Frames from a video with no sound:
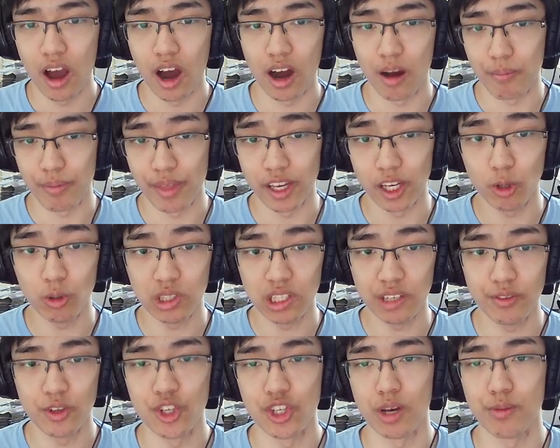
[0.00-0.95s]
then you
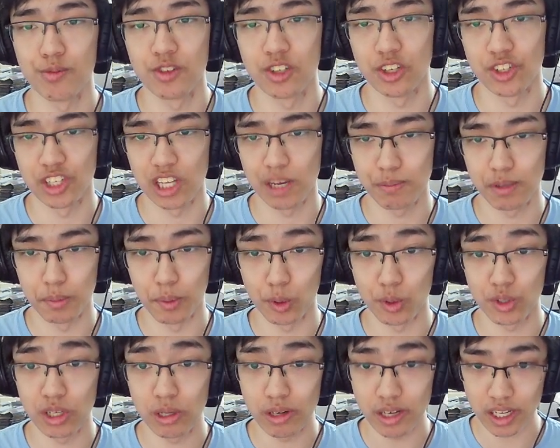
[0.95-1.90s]
leave yourself susceptible
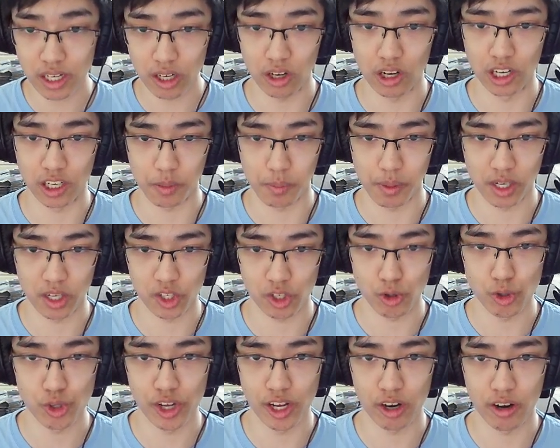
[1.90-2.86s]
to Nidhogg because
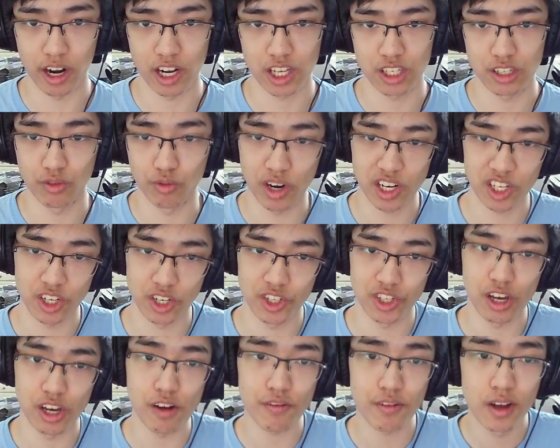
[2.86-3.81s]
Crusader has to rest
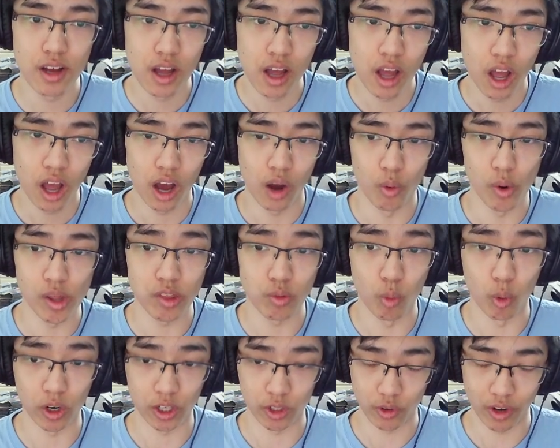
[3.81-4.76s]
itself. With
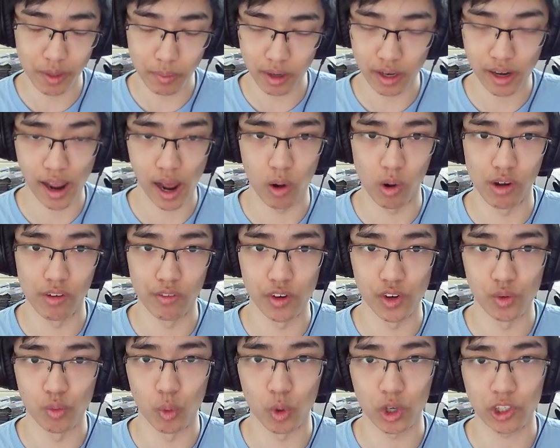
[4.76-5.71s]
War Greymon,
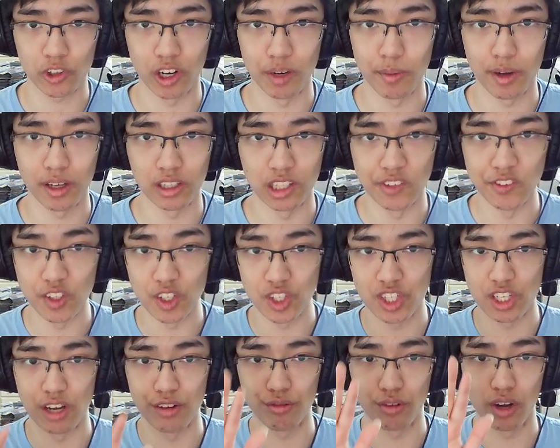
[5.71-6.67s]
however, War Greymon leaves
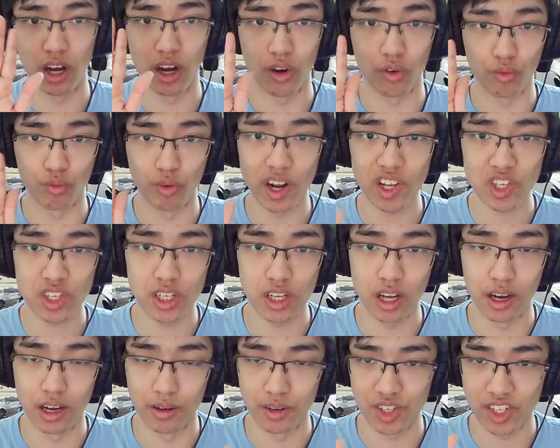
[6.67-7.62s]
itself
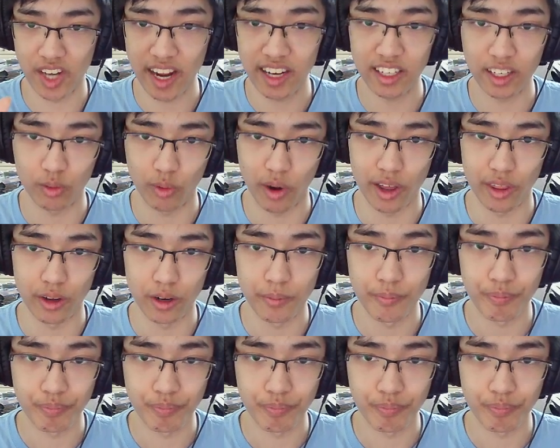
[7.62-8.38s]
standing rather,